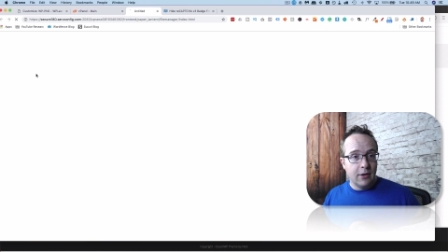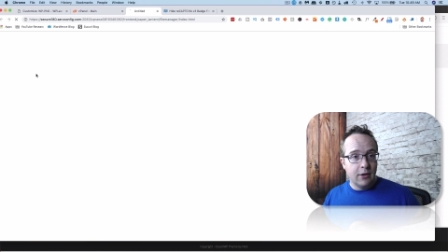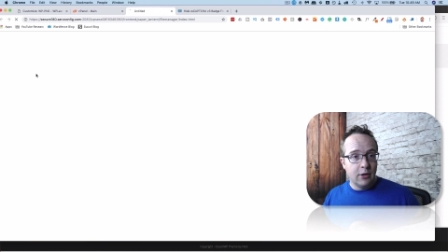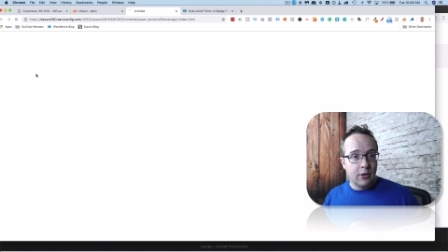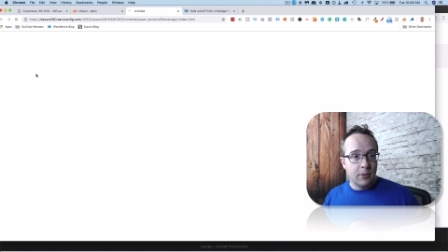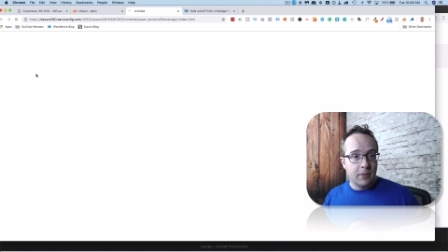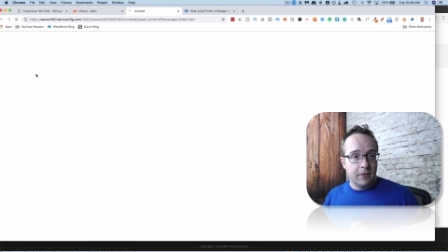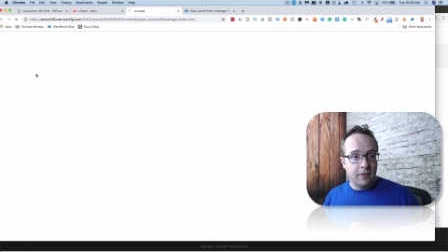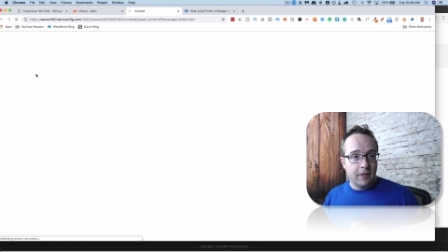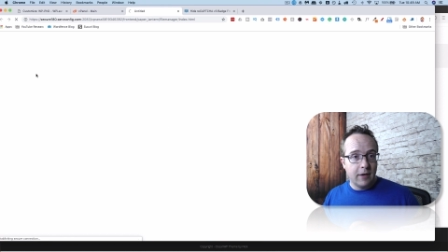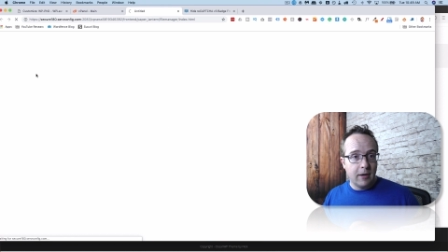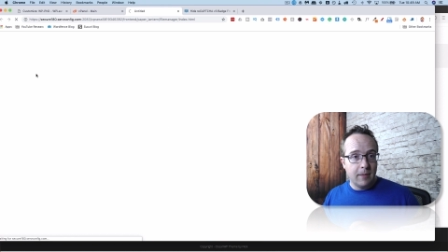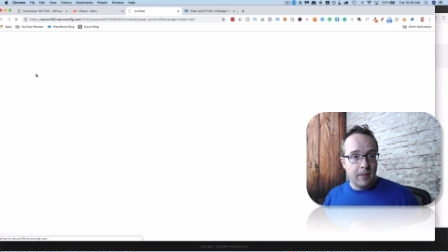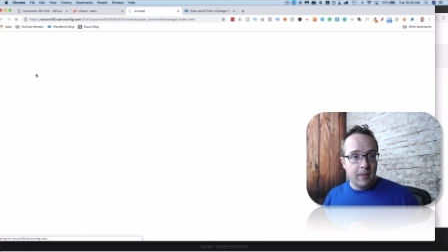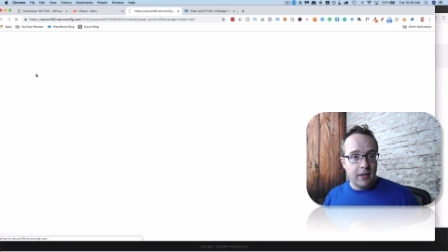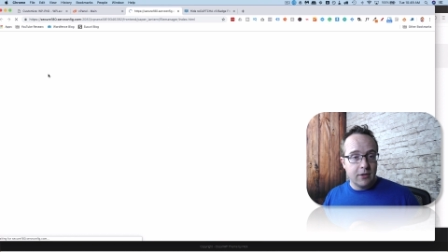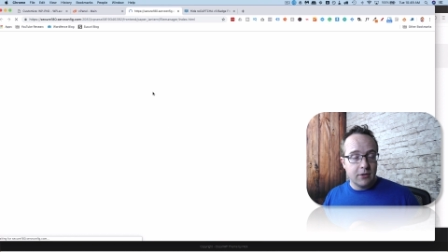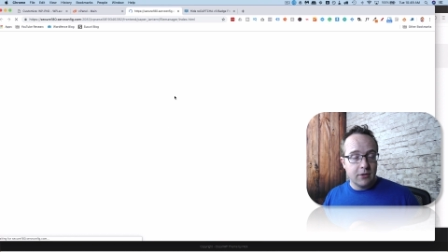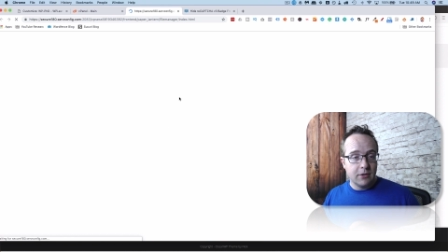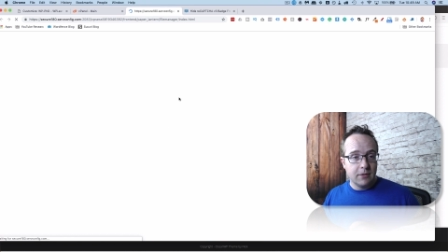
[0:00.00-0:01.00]
Open File
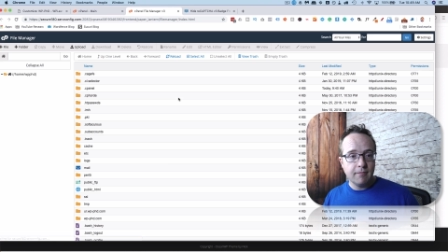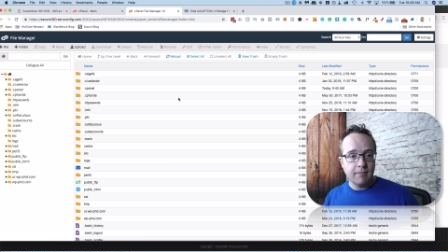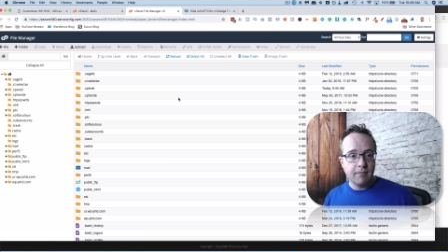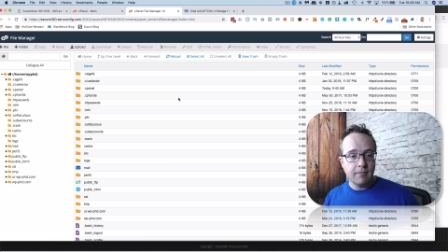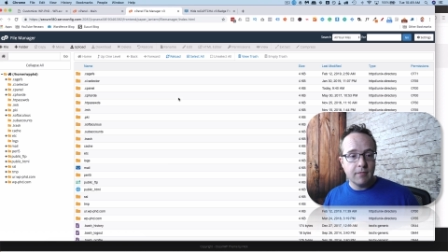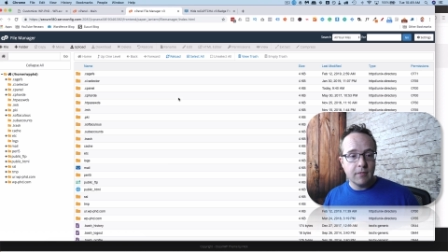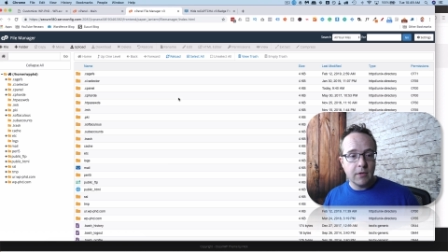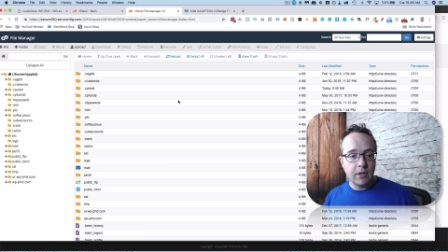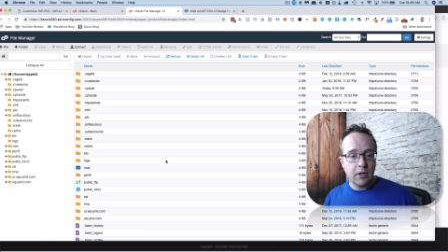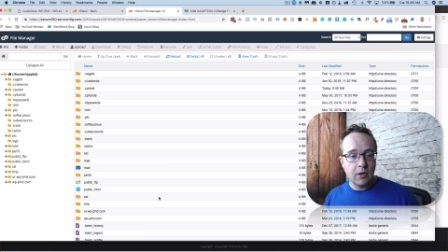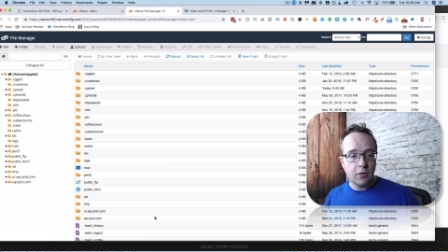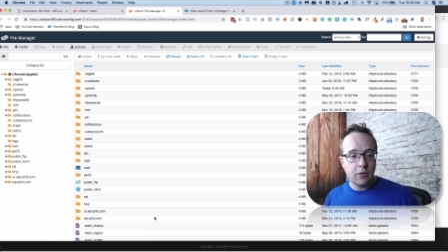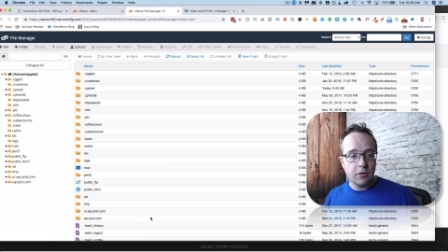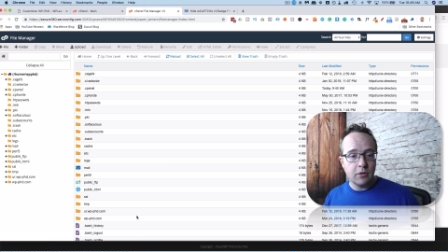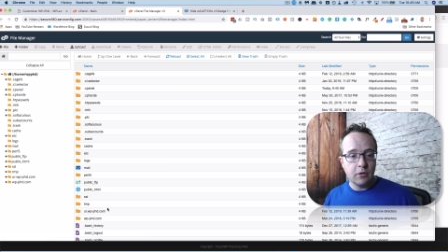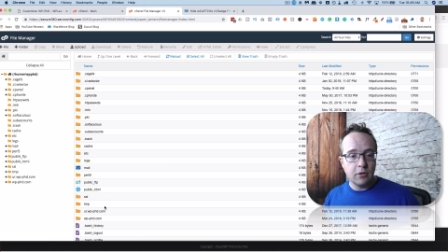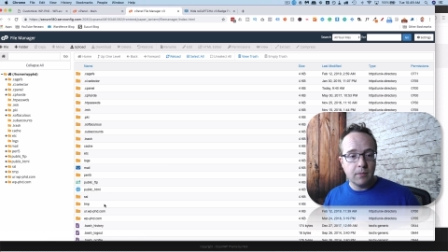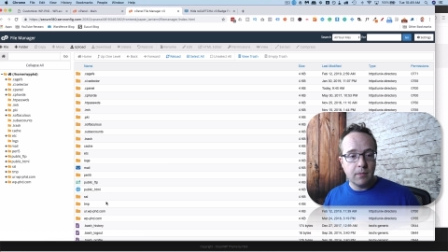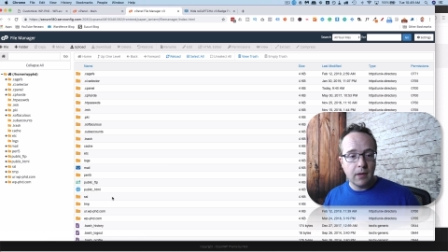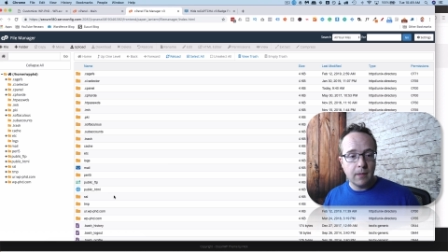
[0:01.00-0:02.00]
Manager, go
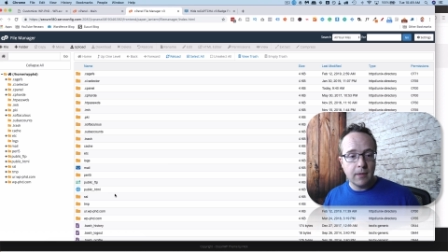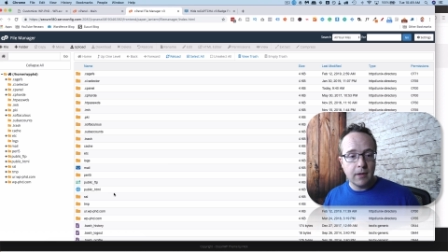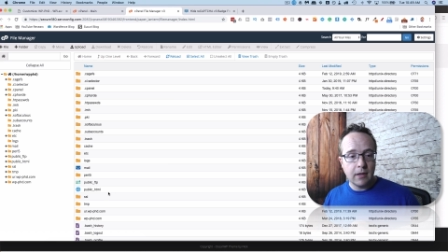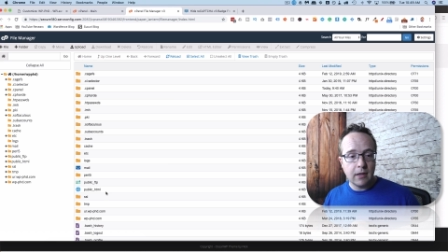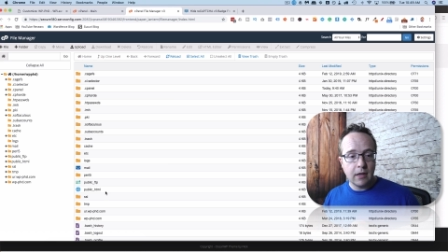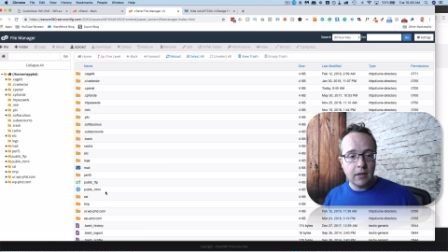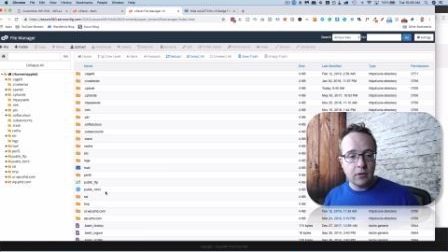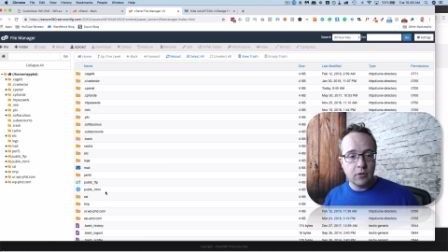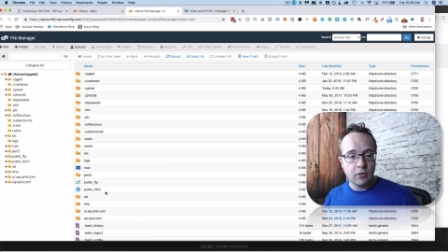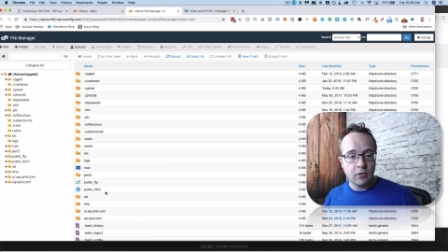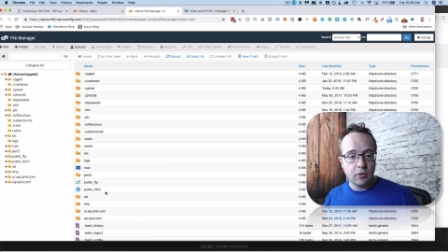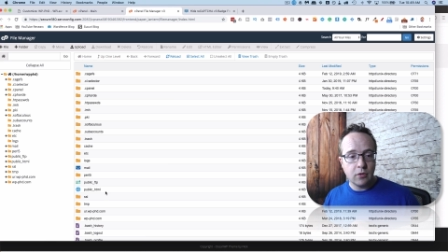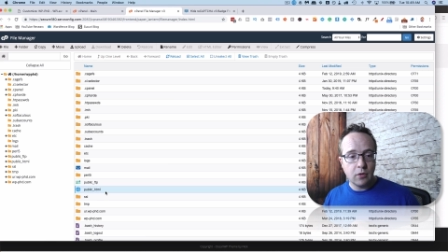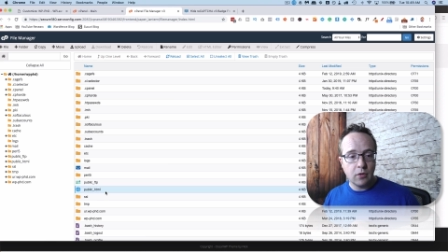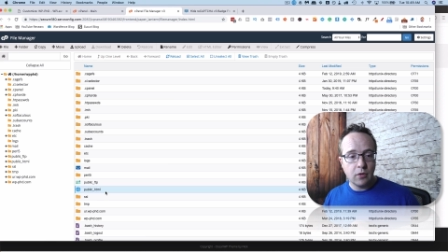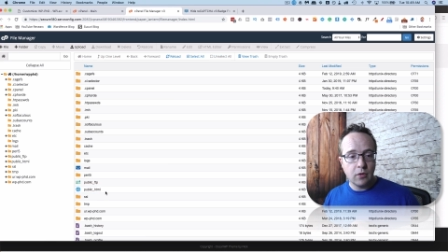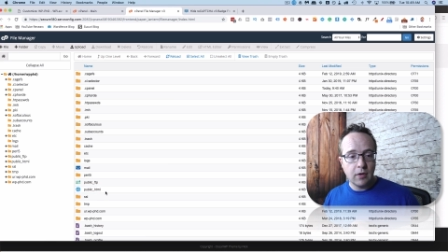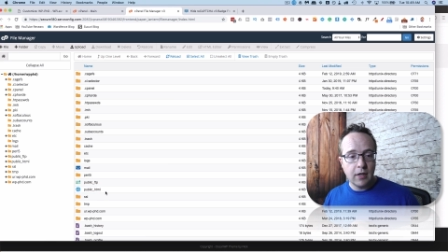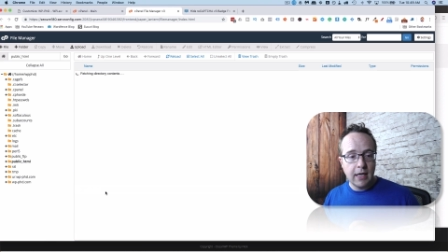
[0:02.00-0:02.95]
to public underscore